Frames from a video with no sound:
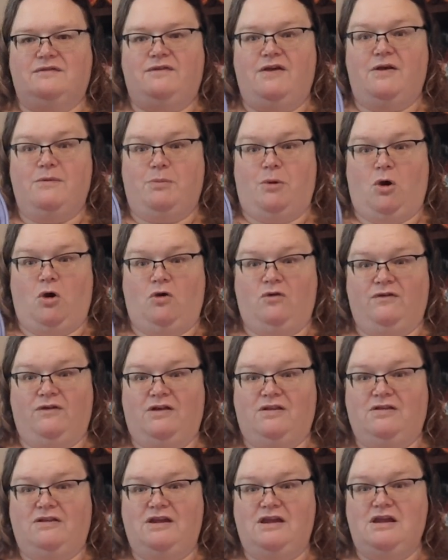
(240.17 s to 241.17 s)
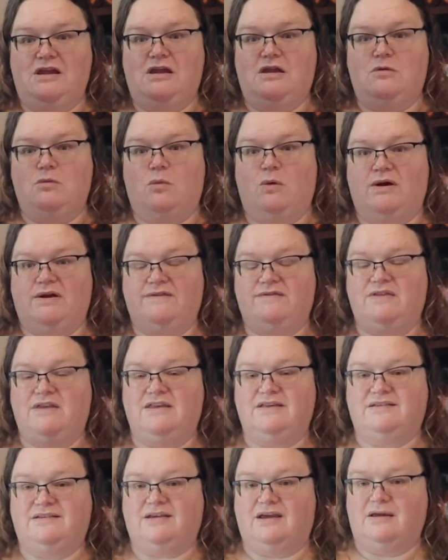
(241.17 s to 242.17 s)
fit perfectly in one of
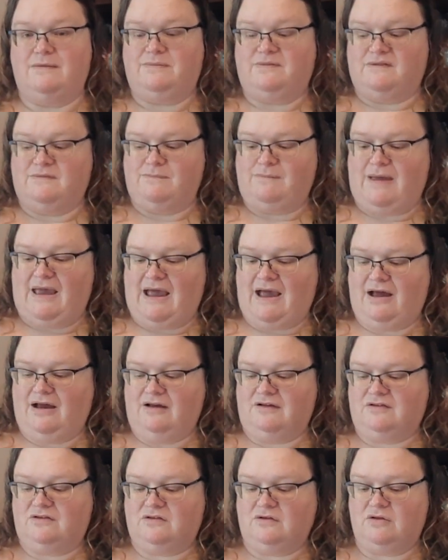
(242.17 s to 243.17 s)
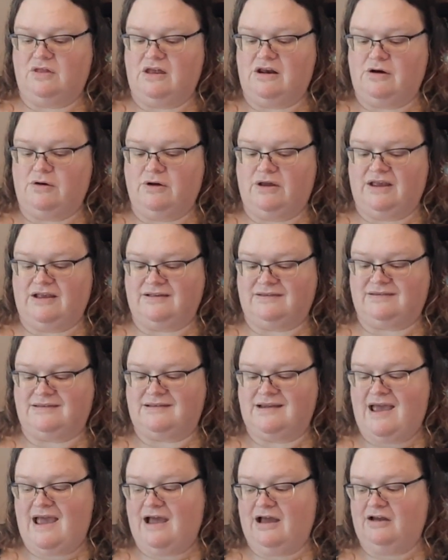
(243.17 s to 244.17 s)
these types of bags so they don't get
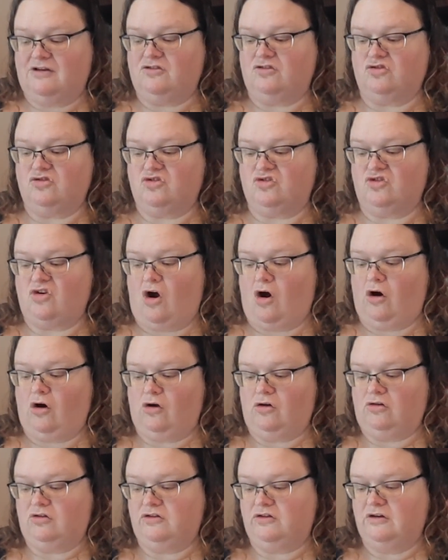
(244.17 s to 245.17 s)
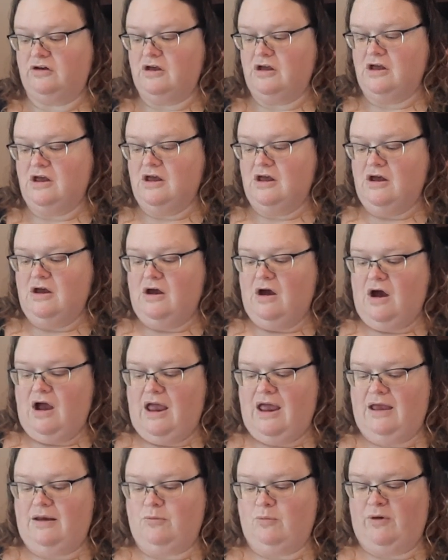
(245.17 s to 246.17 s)
snagged or snarled,
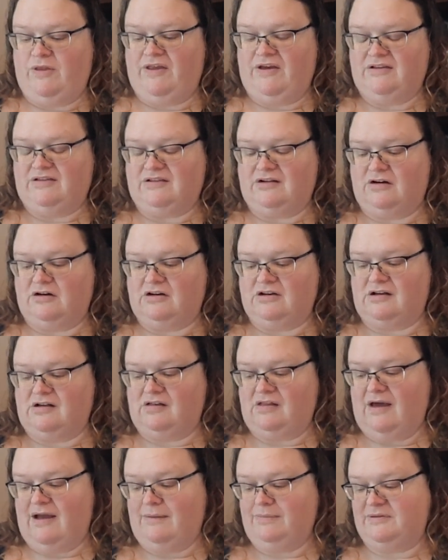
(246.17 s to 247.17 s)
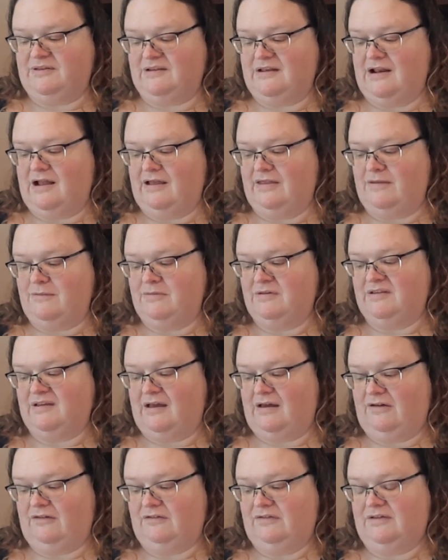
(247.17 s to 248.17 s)
and when they start to collapse in on
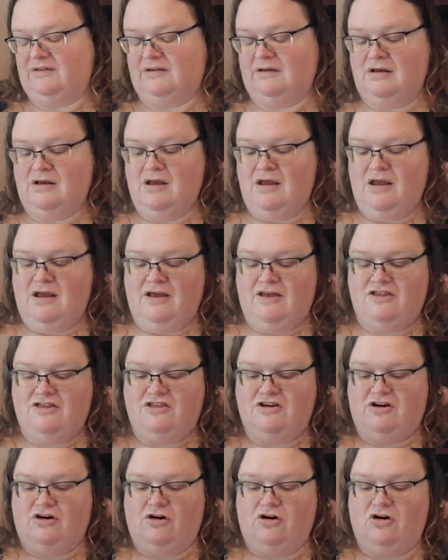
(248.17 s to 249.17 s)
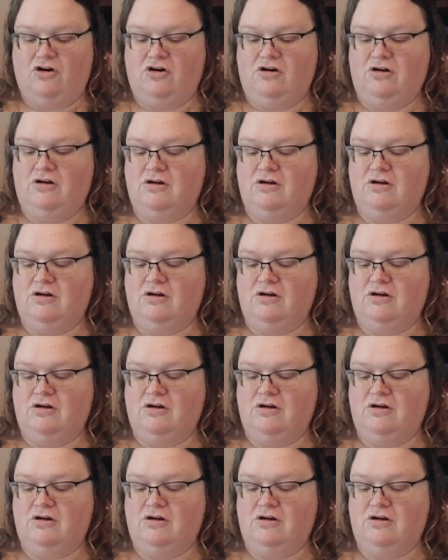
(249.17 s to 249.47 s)
themselves, they're